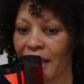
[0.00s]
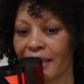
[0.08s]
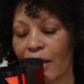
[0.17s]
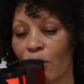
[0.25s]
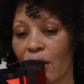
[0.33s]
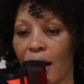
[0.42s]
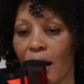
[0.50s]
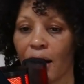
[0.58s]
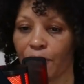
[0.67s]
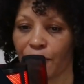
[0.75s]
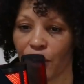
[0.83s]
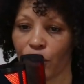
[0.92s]
Now, a
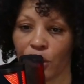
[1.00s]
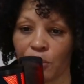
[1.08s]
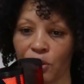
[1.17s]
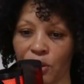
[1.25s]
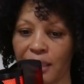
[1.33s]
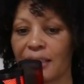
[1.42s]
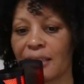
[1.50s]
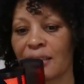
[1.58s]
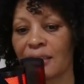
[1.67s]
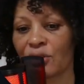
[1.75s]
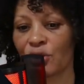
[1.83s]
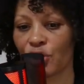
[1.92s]
variable
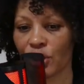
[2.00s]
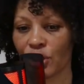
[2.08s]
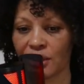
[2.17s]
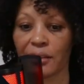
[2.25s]
is just